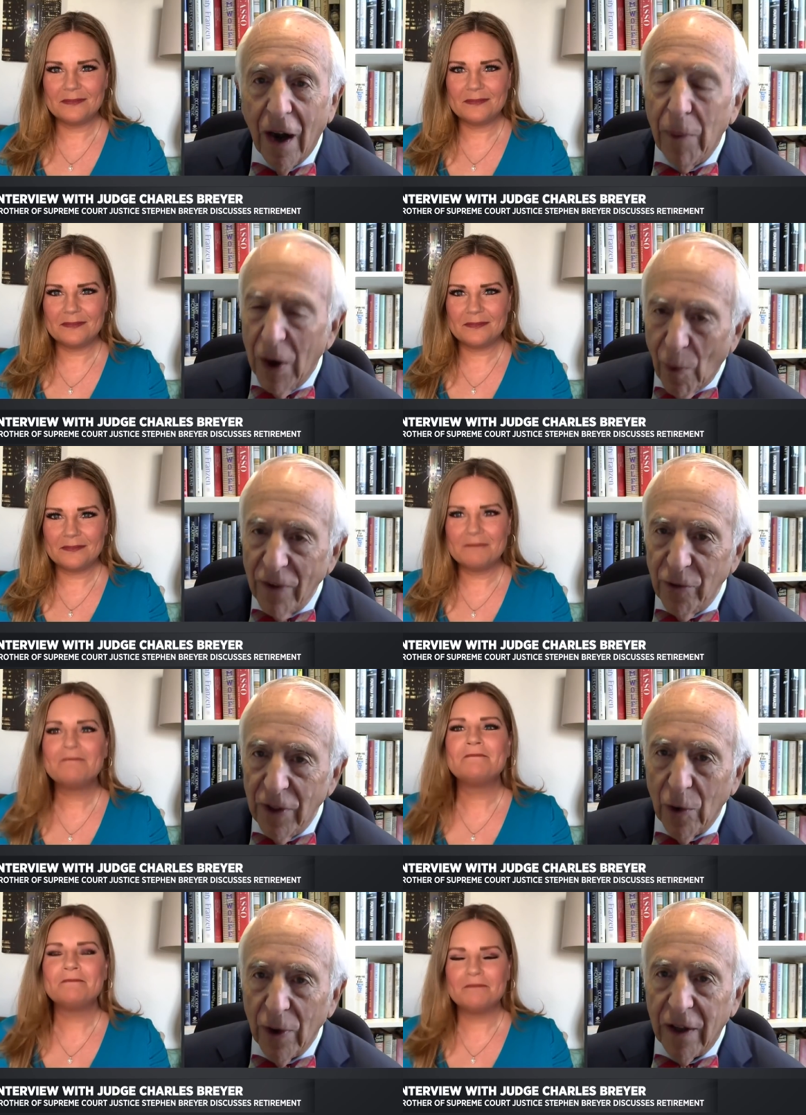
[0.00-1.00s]
Speaker 1: but it wasn't the
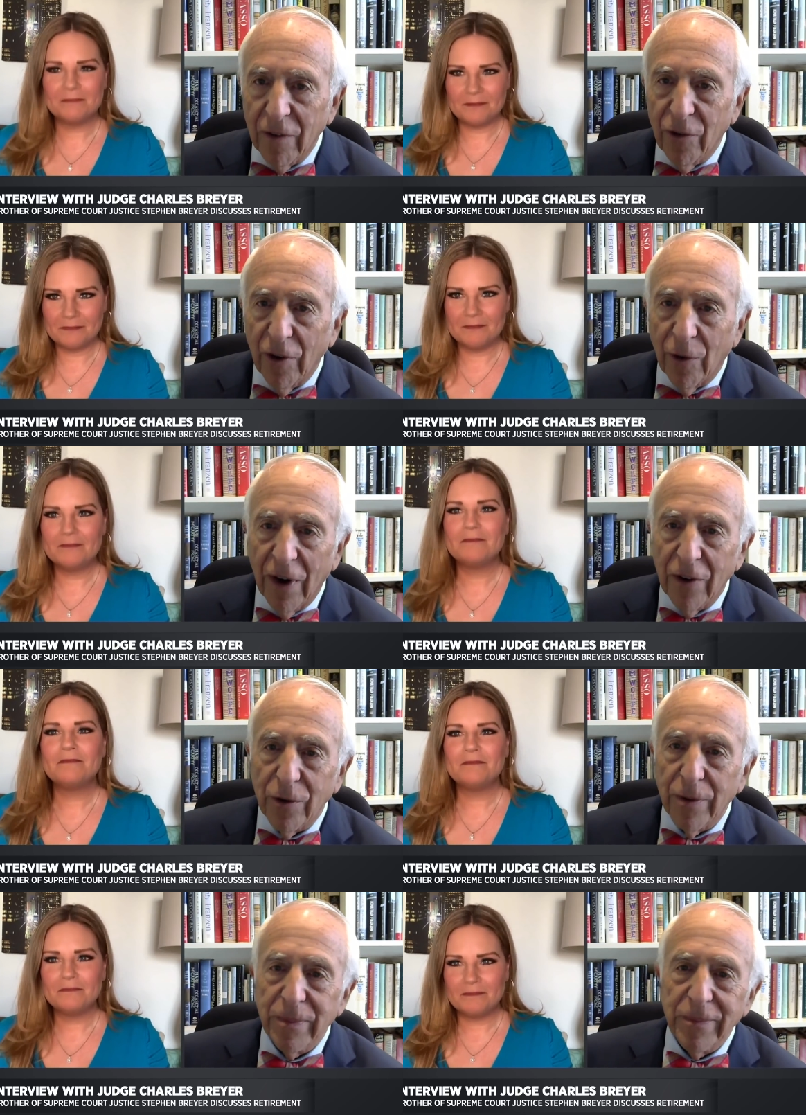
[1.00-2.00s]
only consideration.
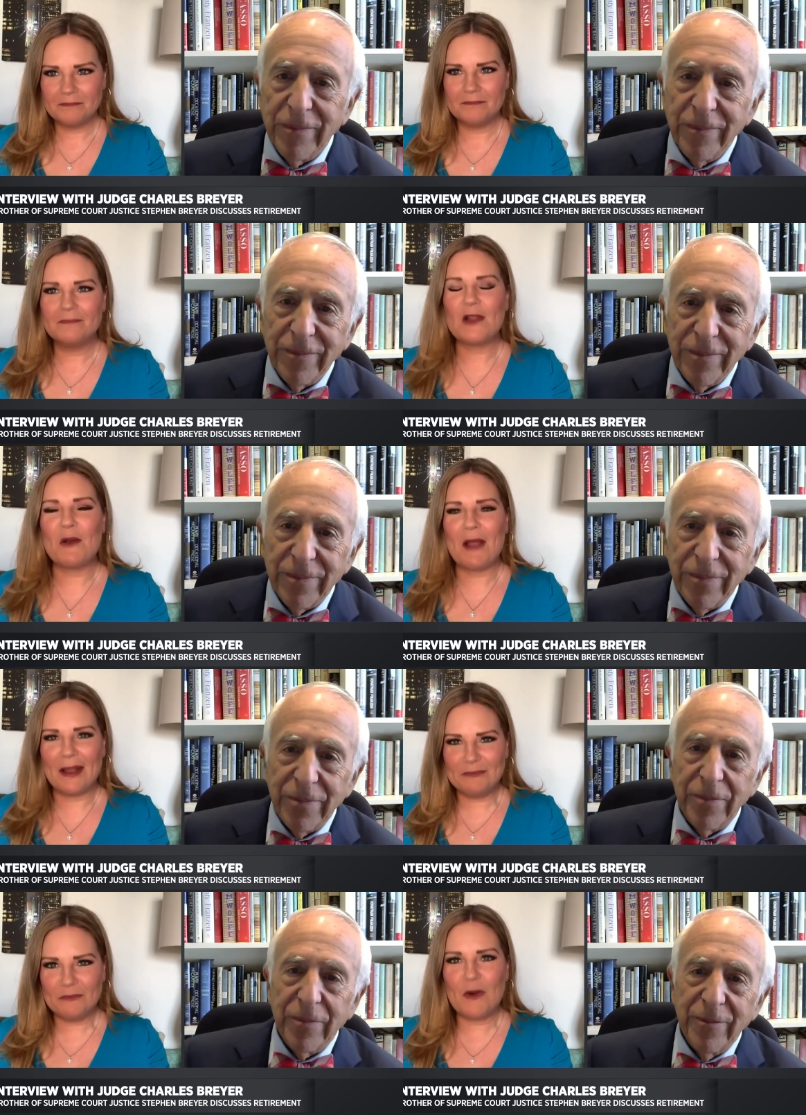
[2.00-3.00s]
Speaker 2: Okay.
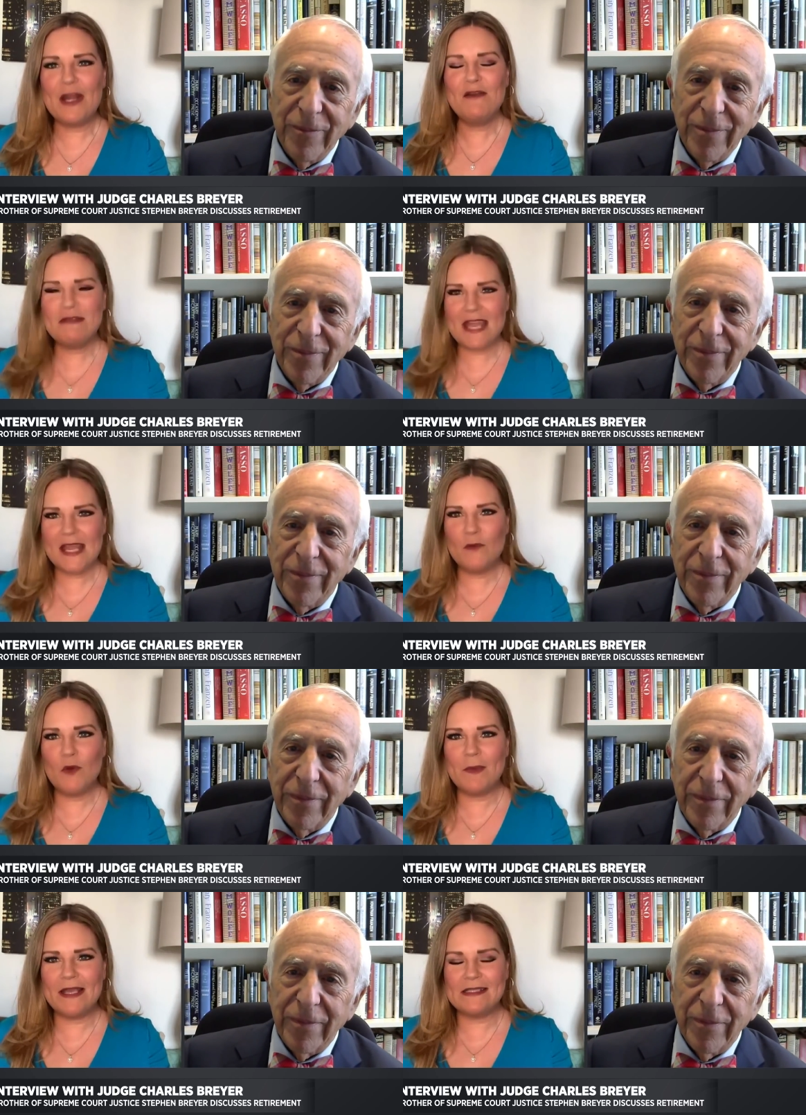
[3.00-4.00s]
What do you think will be his
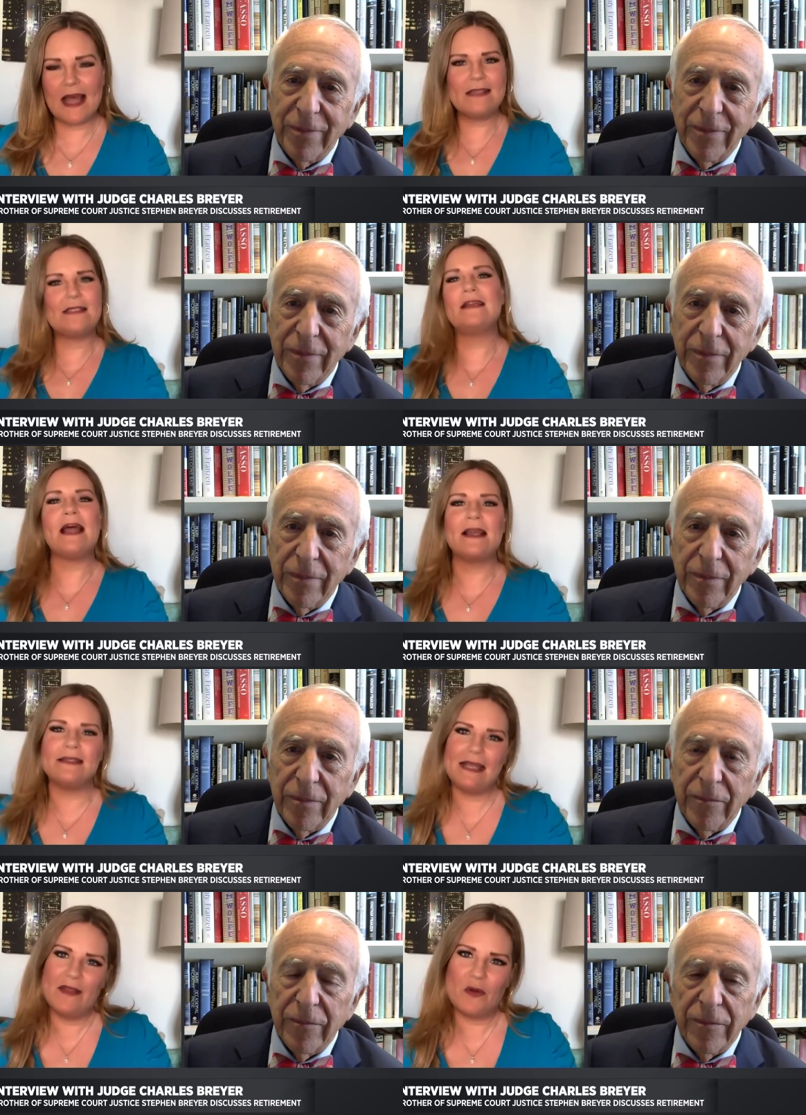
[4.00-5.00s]
lasting legacy on the
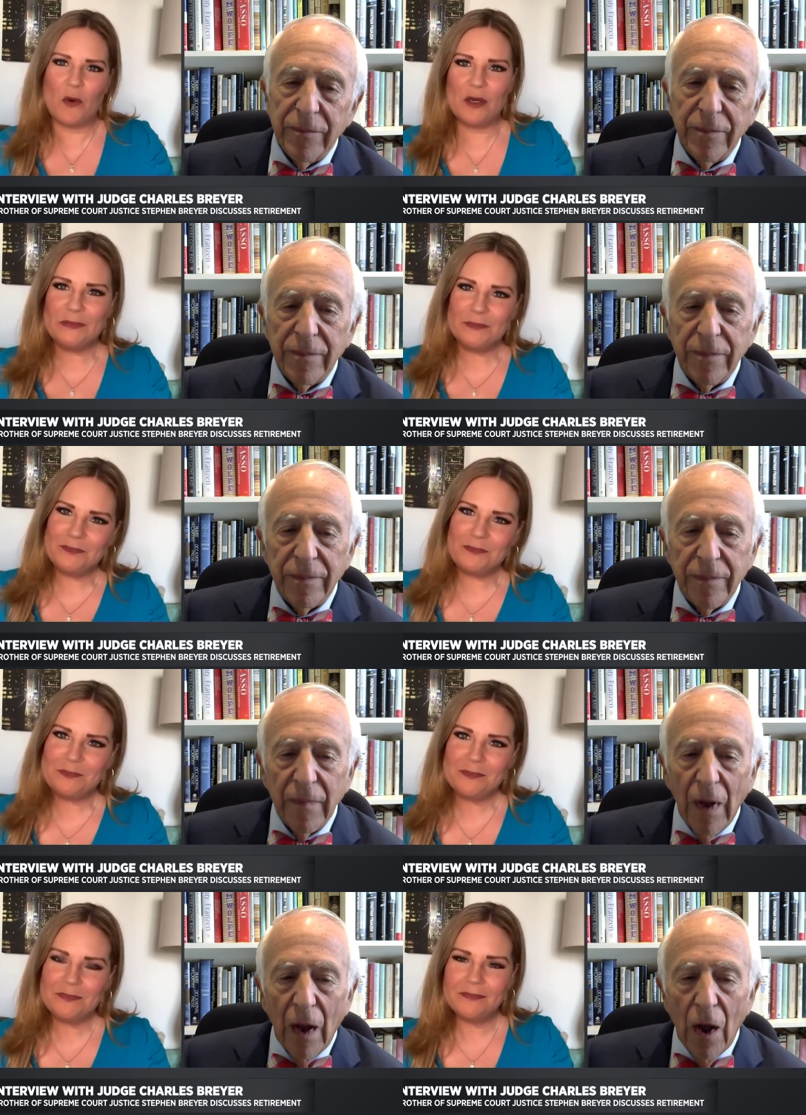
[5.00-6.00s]
court?
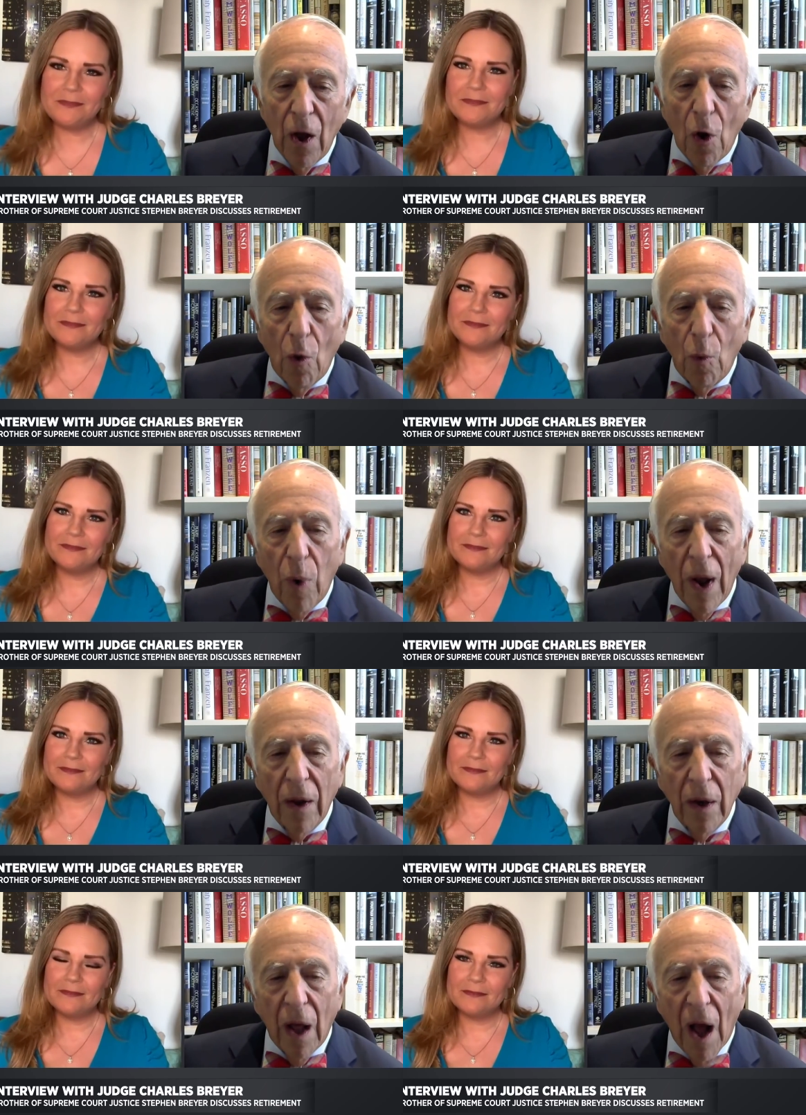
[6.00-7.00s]

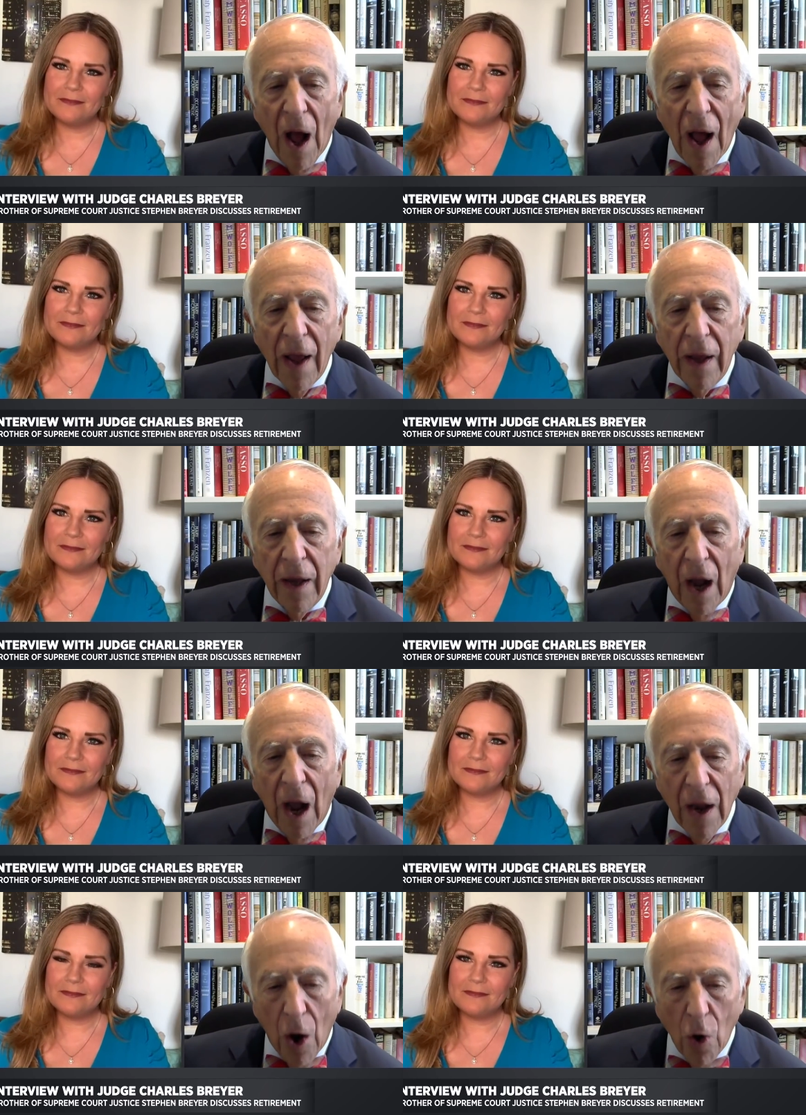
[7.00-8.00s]
Speaker 1: Well, I, I
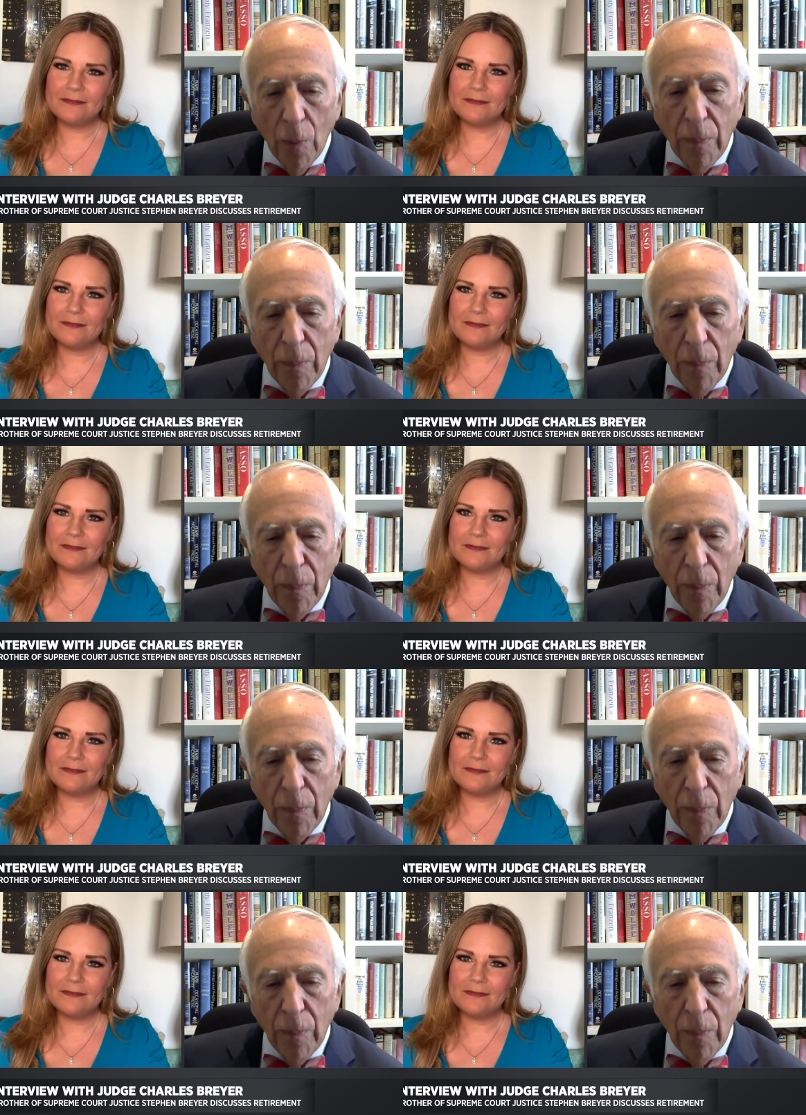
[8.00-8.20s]
hope,